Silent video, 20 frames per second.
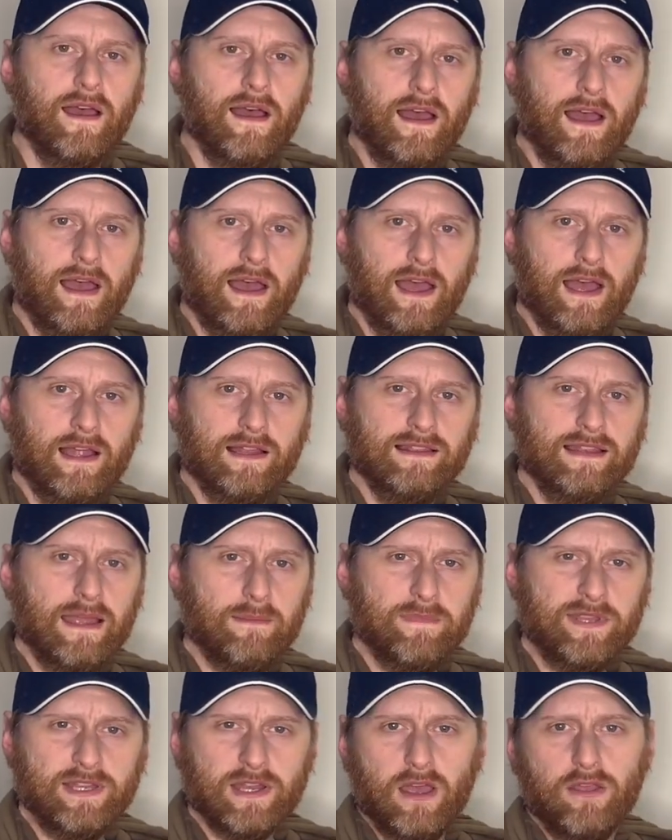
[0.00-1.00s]

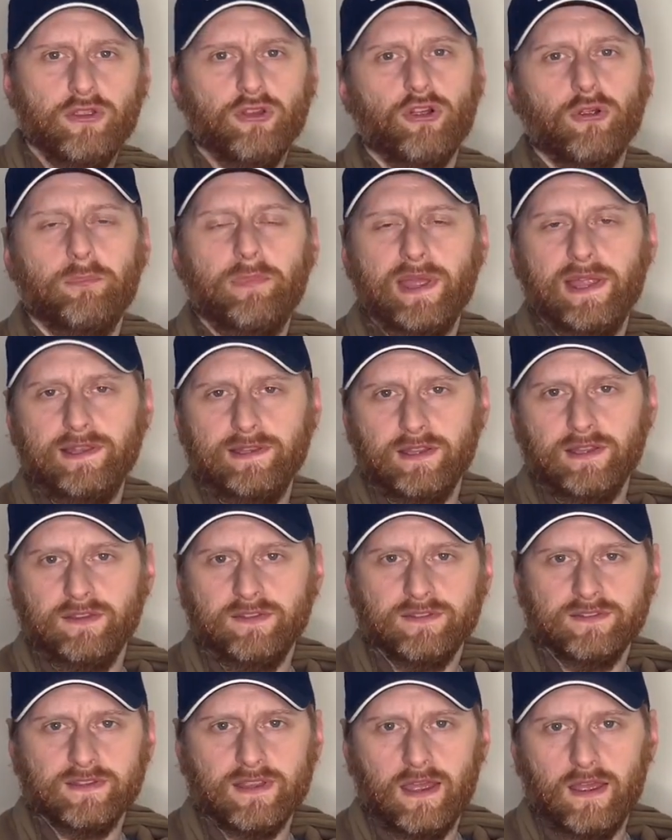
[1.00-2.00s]
Let me know your
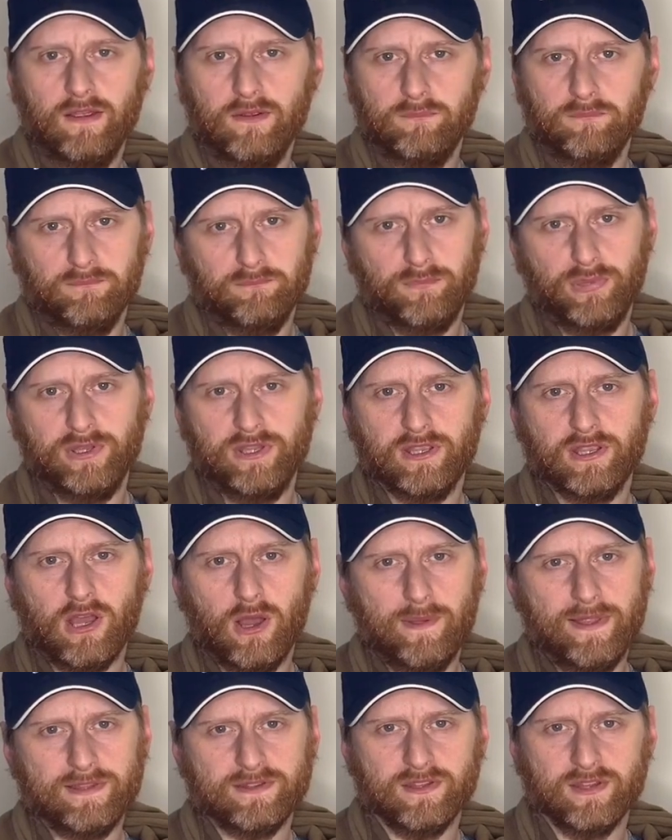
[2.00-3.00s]
opinions. You know, put your
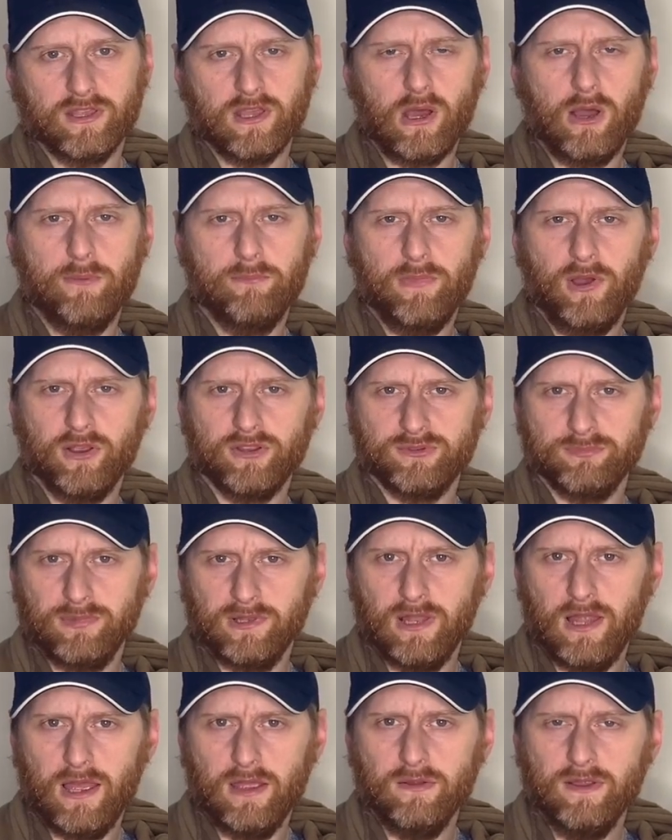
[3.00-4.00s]
comments in the comment box
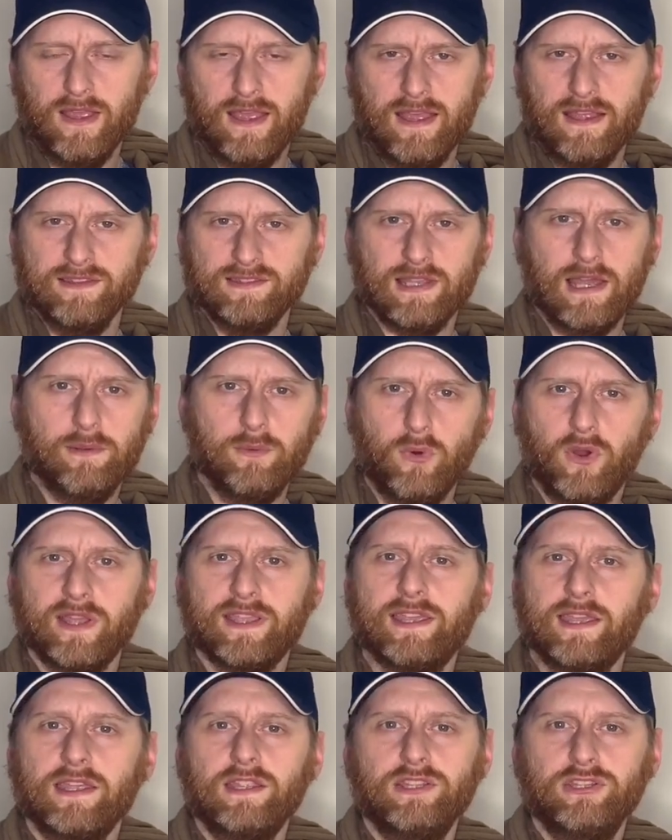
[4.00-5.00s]
below. Tell me what
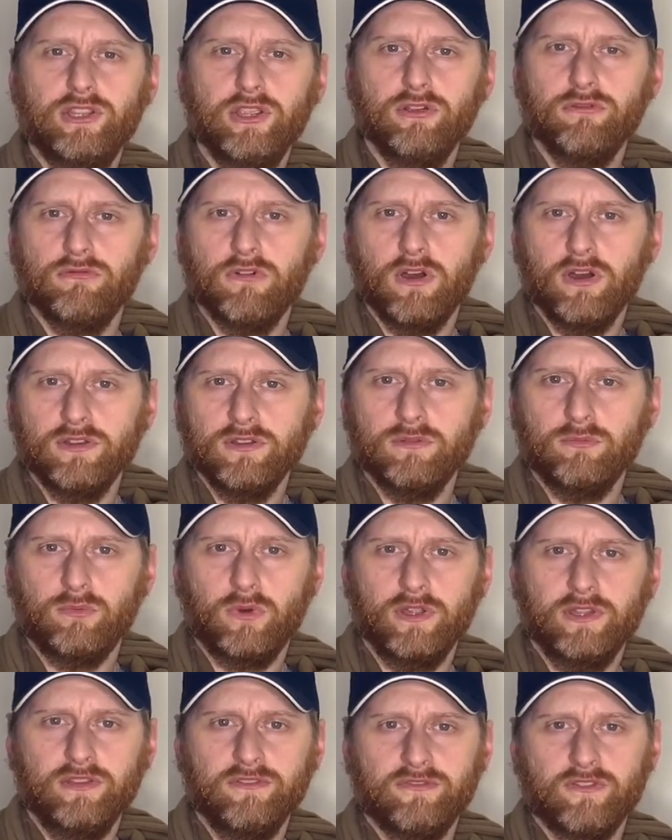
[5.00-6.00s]
kit you run,
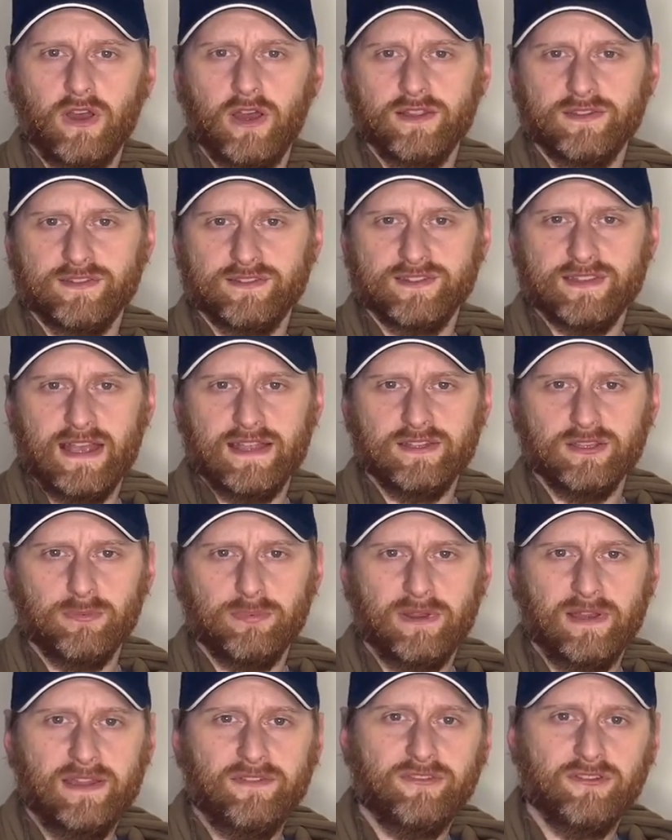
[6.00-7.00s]
what you've got as a setup,
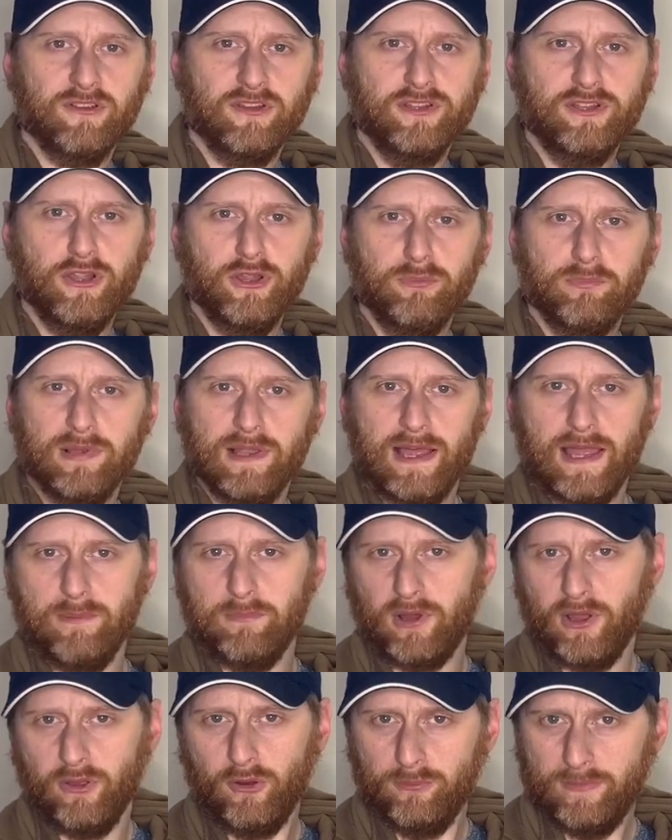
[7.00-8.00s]
and if you're a new player,
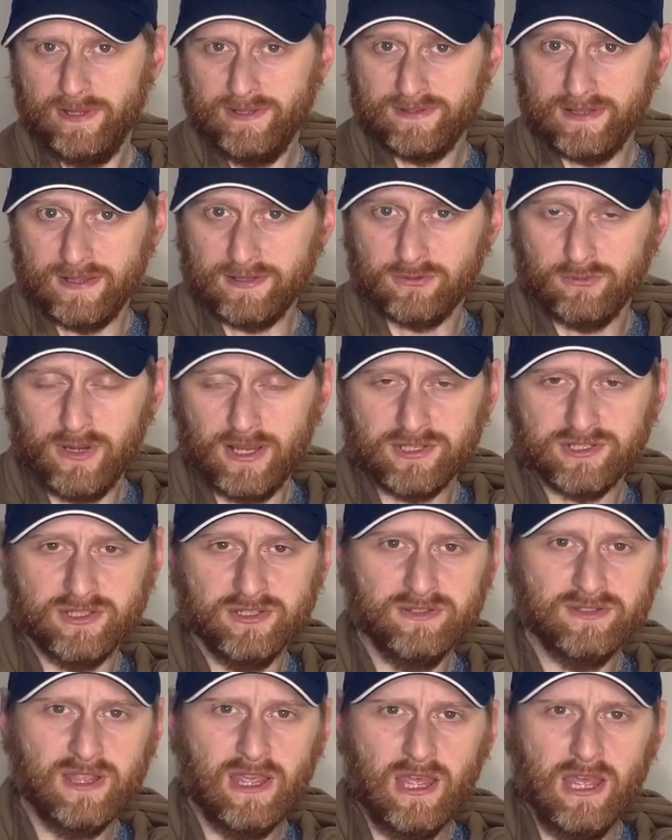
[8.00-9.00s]
by all means ask
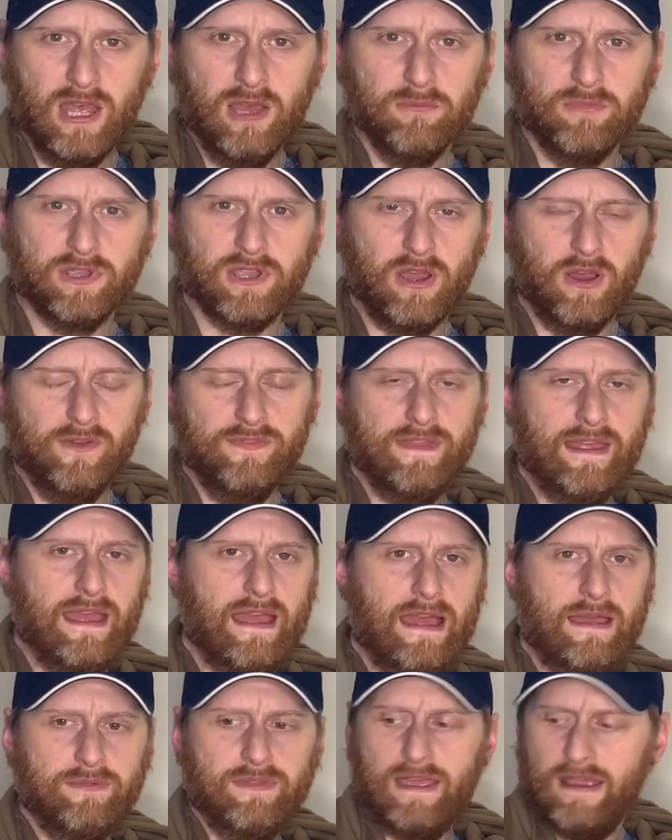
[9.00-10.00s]
questions. We'll go
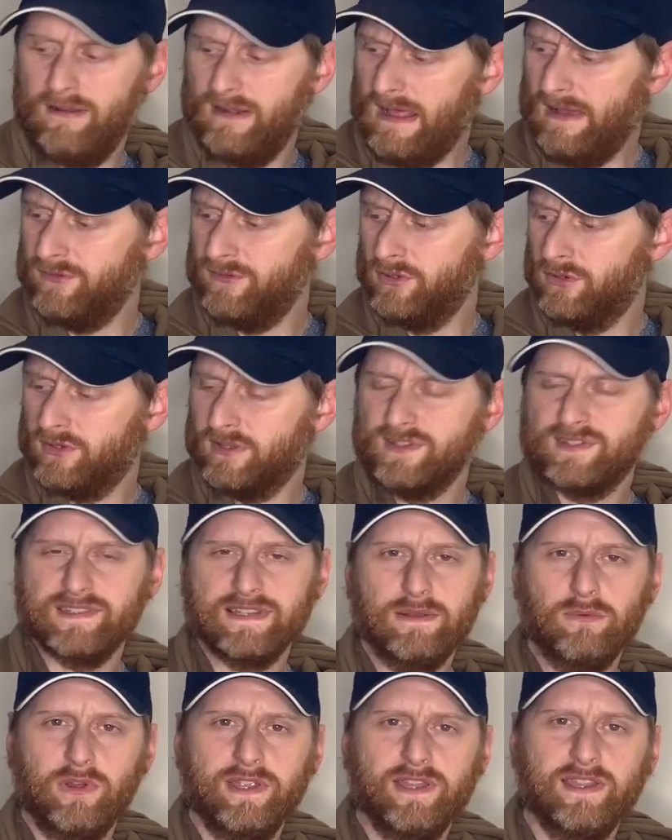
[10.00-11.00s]
out there and have a look and
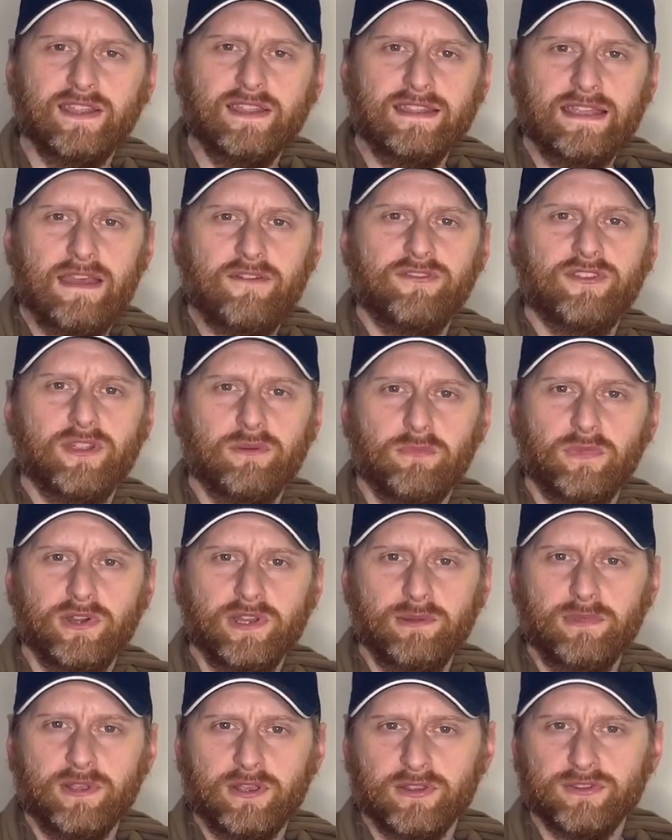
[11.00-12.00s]
see what you can get for your
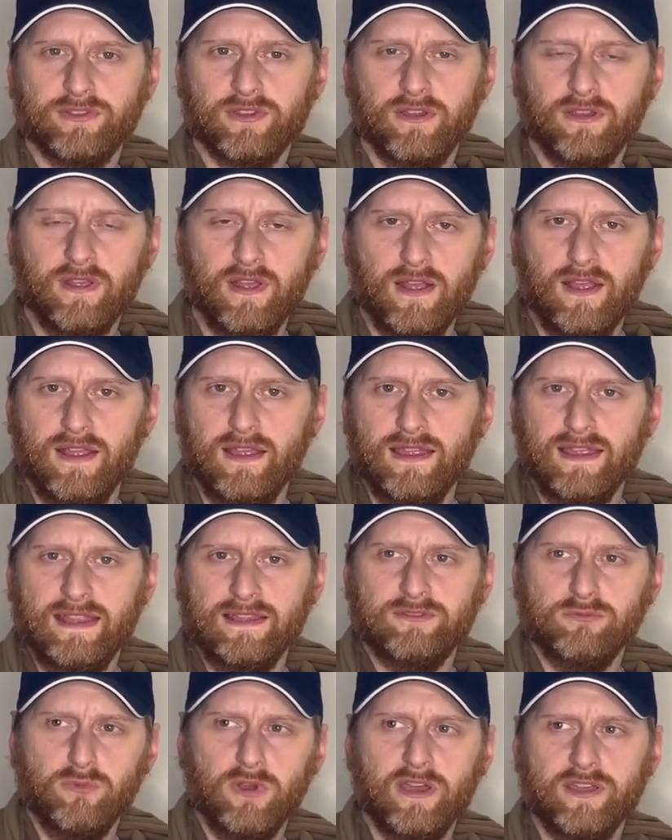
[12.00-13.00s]
money, because
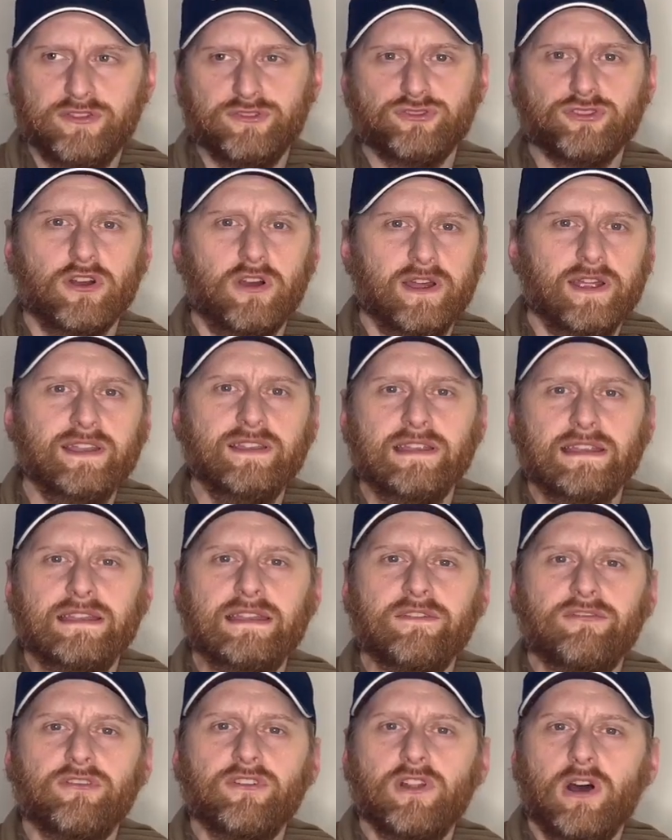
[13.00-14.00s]
it's worth trying your
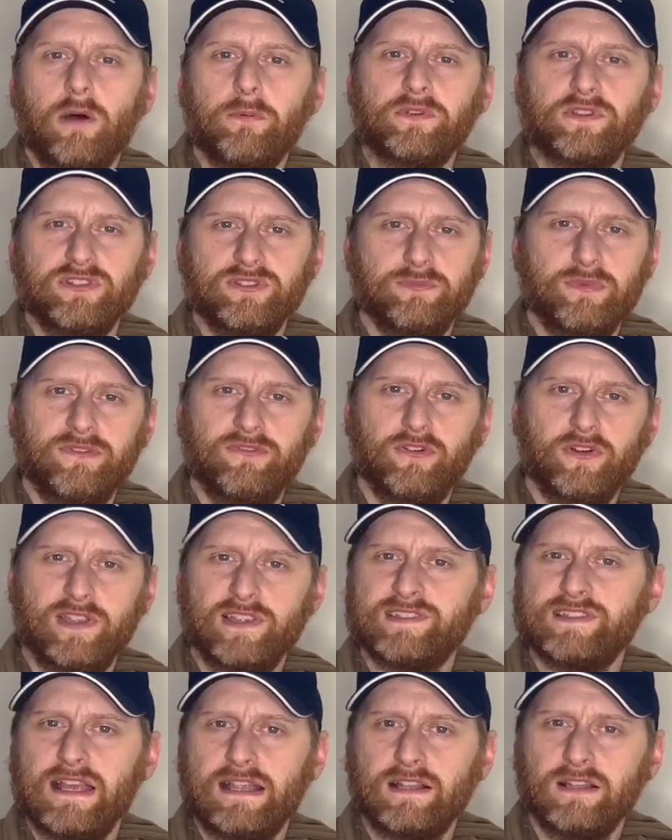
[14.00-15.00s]
different options before you
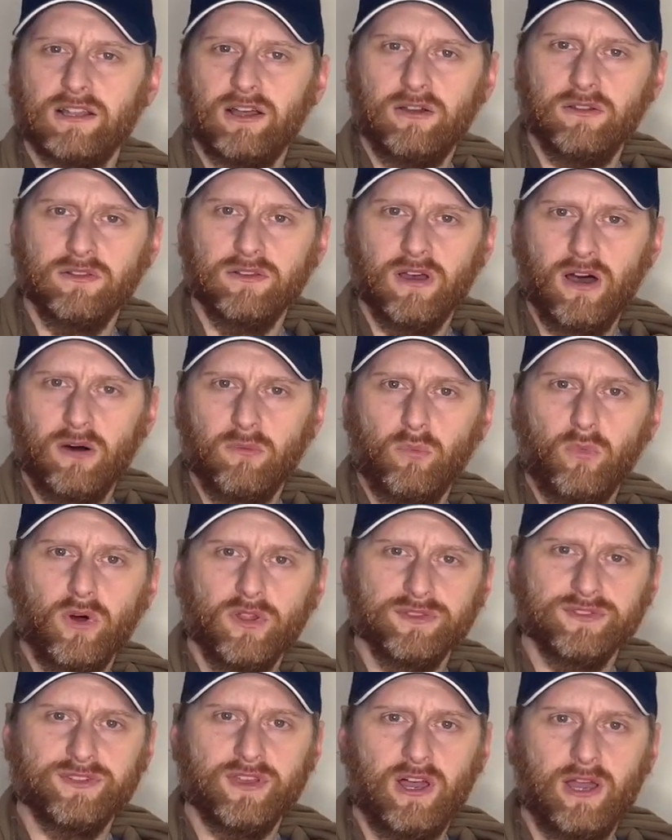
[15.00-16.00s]
settle on
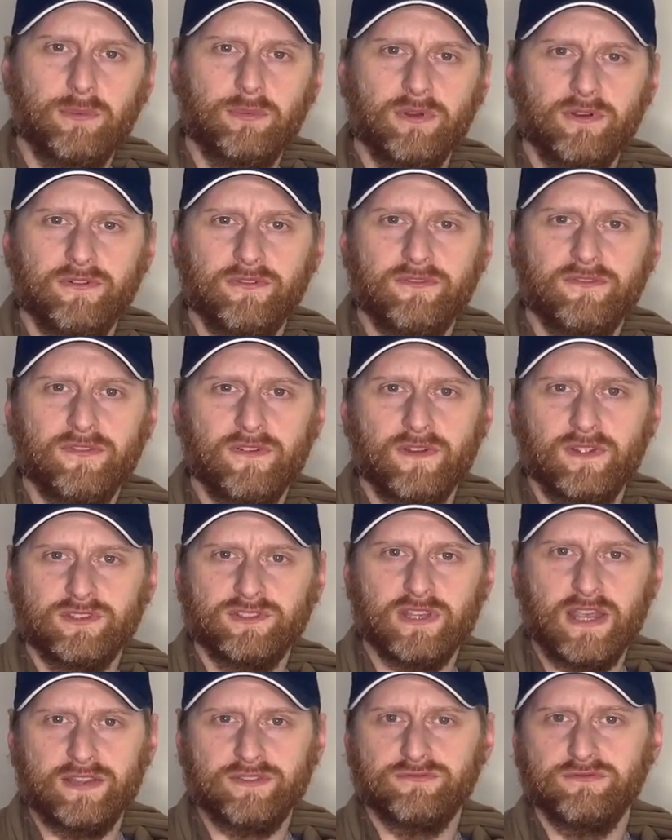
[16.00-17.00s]
one type of
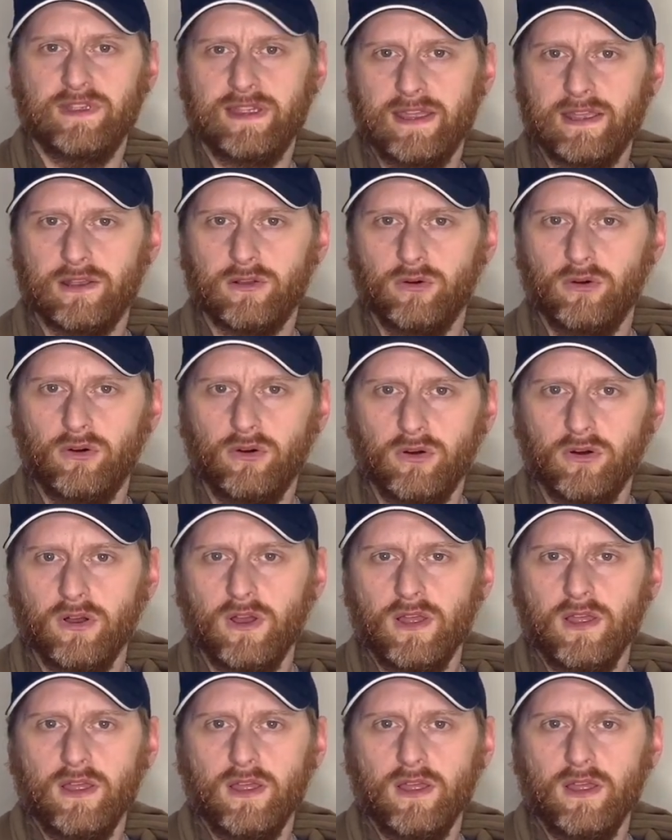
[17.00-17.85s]
chest rig or